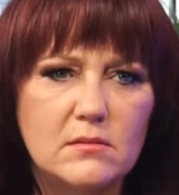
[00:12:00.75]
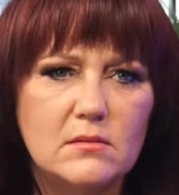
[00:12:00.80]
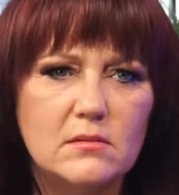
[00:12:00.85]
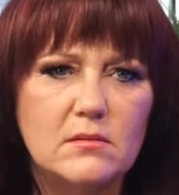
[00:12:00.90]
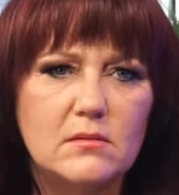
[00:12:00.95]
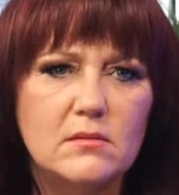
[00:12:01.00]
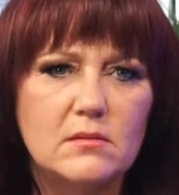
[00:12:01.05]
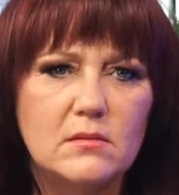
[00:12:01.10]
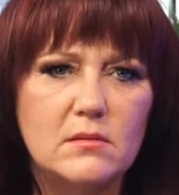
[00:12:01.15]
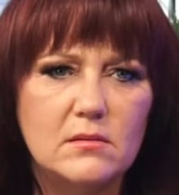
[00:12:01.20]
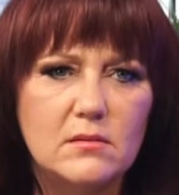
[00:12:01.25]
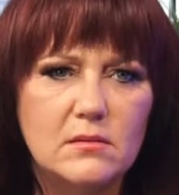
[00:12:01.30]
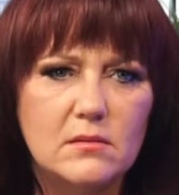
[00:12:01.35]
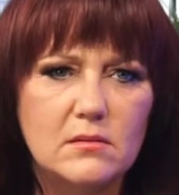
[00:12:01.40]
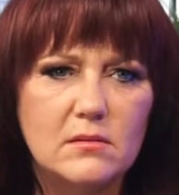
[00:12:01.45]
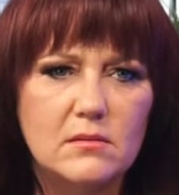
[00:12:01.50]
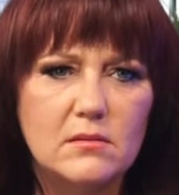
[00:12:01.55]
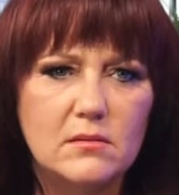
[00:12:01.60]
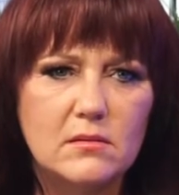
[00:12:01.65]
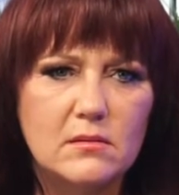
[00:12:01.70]

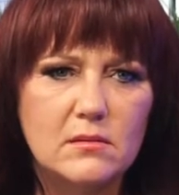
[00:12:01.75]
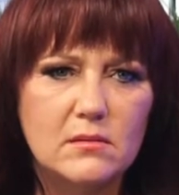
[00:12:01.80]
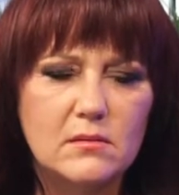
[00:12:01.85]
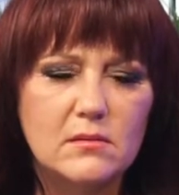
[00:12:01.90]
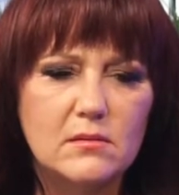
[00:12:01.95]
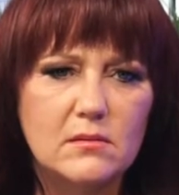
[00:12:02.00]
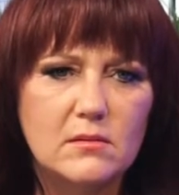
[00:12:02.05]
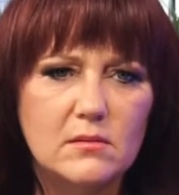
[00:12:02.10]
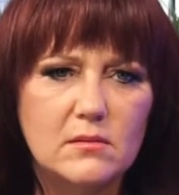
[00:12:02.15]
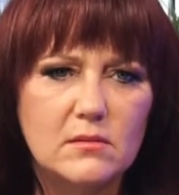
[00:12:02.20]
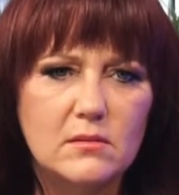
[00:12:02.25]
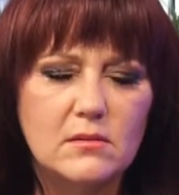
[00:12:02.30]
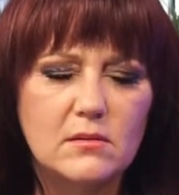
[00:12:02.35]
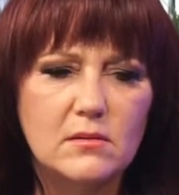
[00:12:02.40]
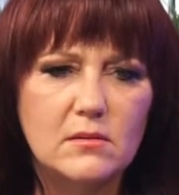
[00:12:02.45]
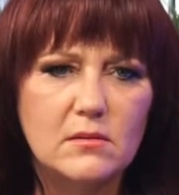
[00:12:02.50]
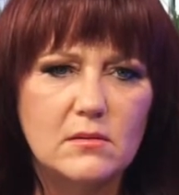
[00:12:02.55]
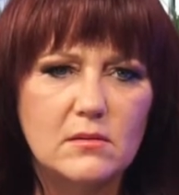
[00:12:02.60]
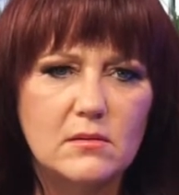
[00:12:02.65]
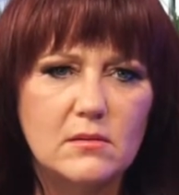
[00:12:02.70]

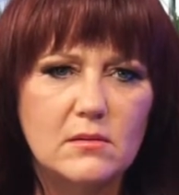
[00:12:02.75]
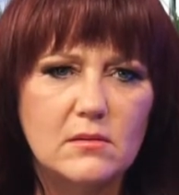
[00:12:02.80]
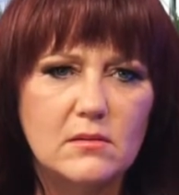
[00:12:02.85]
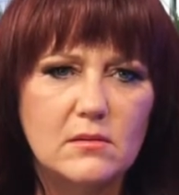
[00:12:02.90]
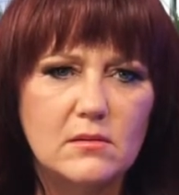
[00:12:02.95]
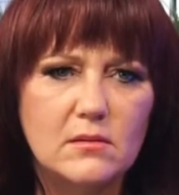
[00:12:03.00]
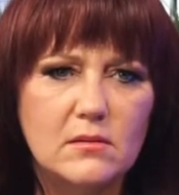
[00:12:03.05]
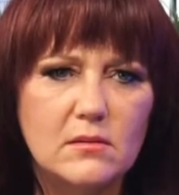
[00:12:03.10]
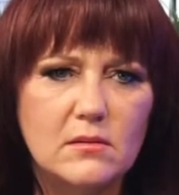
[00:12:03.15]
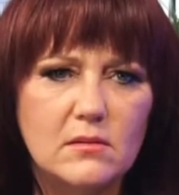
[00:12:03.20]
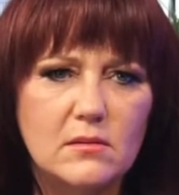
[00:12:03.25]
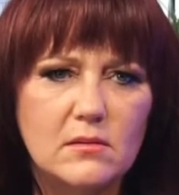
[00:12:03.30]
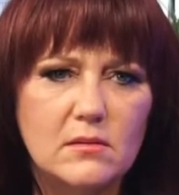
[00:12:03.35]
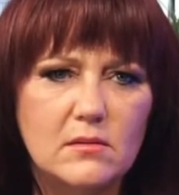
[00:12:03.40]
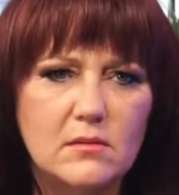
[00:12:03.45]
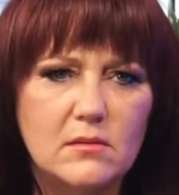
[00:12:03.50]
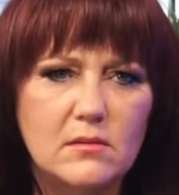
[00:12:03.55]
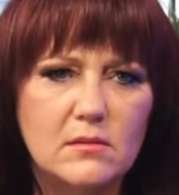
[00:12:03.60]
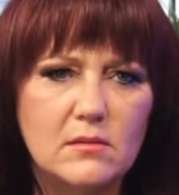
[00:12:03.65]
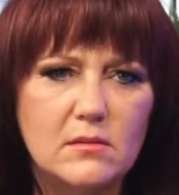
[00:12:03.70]

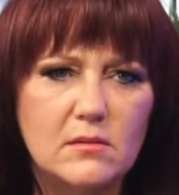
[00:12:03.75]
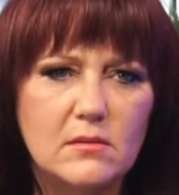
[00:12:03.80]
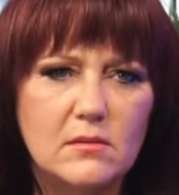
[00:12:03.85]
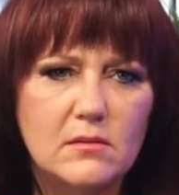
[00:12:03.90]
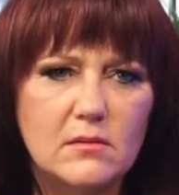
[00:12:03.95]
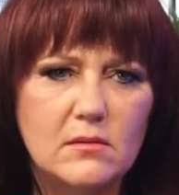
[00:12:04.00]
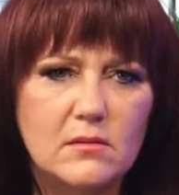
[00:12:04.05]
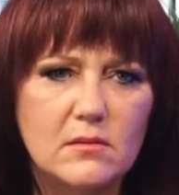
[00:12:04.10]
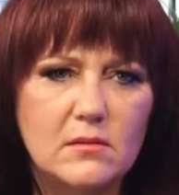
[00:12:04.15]
(silent)